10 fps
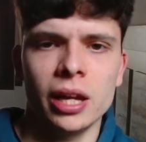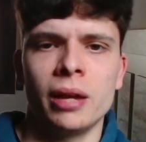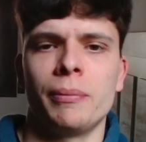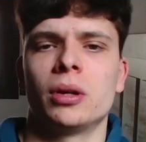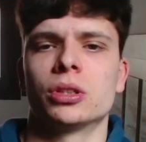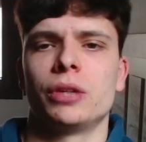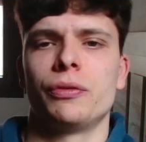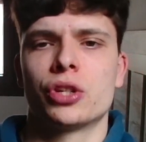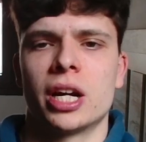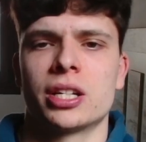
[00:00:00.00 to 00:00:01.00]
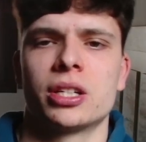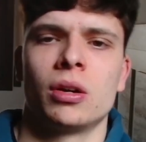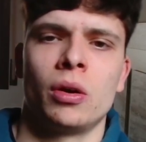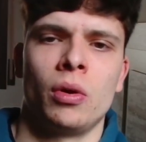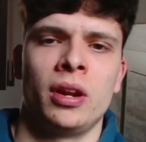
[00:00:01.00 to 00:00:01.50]
because if you charge
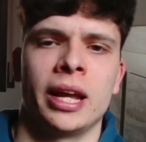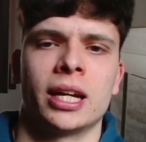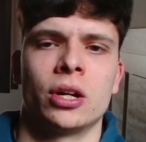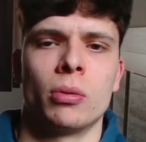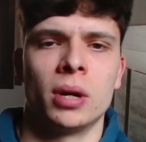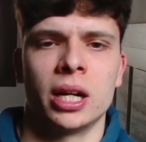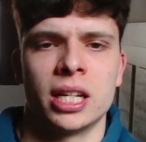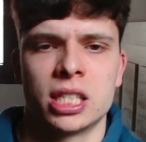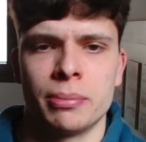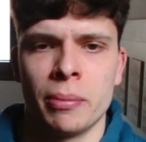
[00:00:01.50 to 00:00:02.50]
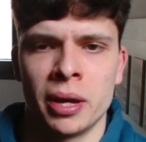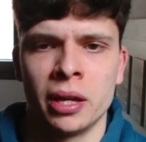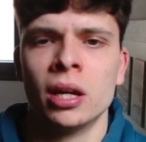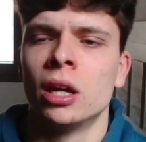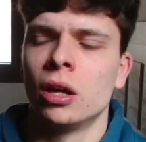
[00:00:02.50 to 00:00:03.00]
like a normal SMMA
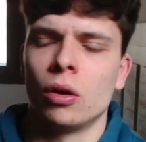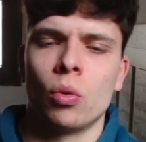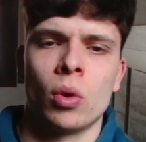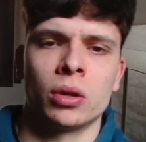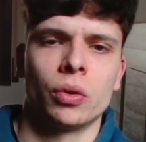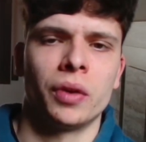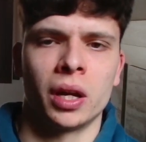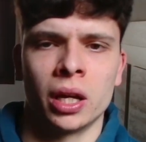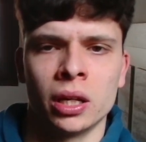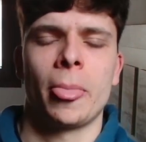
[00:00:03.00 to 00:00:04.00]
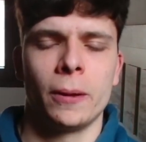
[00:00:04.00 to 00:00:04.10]
1 to 3K,